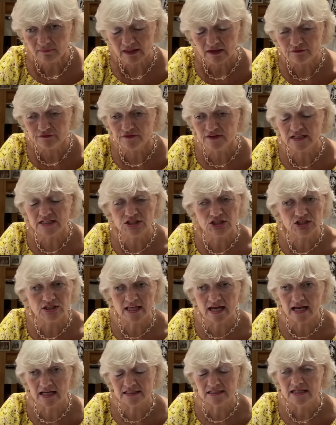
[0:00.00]
Finished
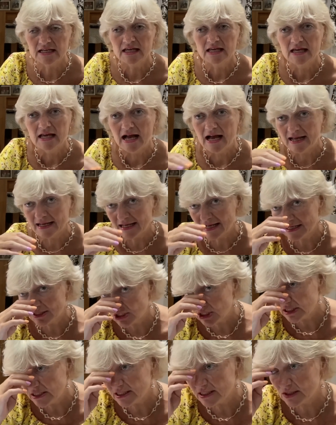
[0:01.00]
that. I
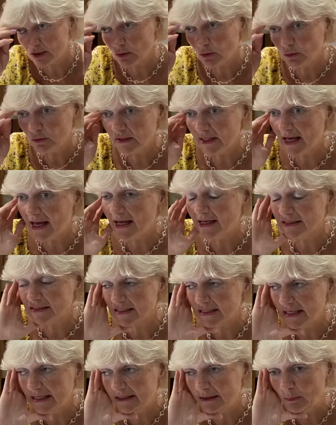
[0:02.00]
actually sewed that
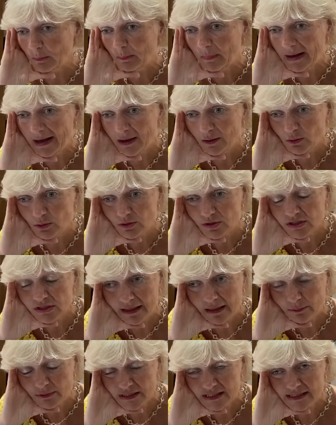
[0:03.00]
in about, I
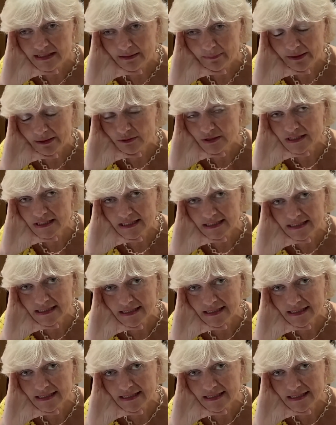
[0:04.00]
would say about 6